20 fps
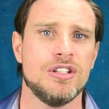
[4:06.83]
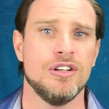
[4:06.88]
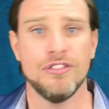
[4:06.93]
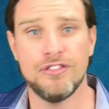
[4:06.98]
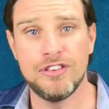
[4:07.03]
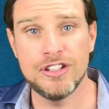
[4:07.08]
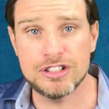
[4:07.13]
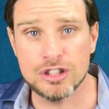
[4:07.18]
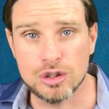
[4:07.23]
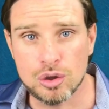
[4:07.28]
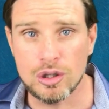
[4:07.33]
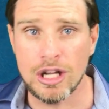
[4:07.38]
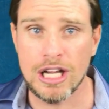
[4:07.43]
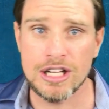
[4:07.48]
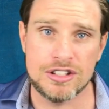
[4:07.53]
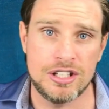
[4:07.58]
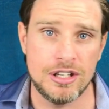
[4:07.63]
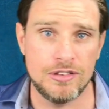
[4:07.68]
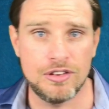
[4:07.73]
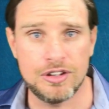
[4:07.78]
physical
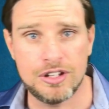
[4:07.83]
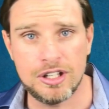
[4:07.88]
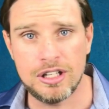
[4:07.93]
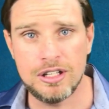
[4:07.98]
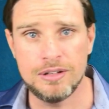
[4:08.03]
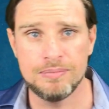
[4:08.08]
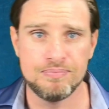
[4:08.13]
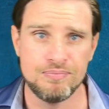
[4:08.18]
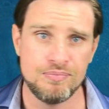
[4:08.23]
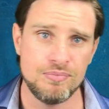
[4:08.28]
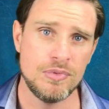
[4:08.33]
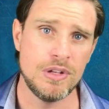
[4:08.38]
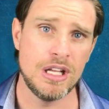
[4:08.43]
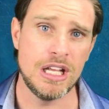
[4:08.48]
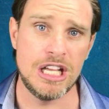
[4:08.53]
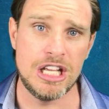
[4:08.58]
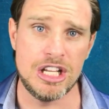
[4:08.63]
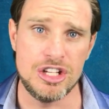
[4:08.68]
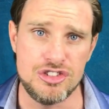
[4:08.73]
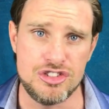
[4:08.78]
activity
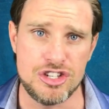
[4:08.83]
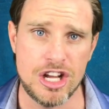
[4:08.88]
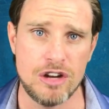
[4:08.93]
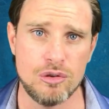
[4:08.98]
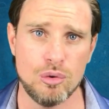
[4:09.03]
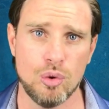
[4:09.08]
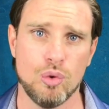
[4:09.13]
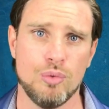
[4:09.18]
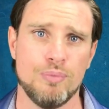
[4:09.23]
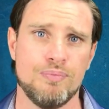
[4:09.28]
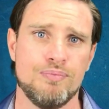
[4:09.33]
in general.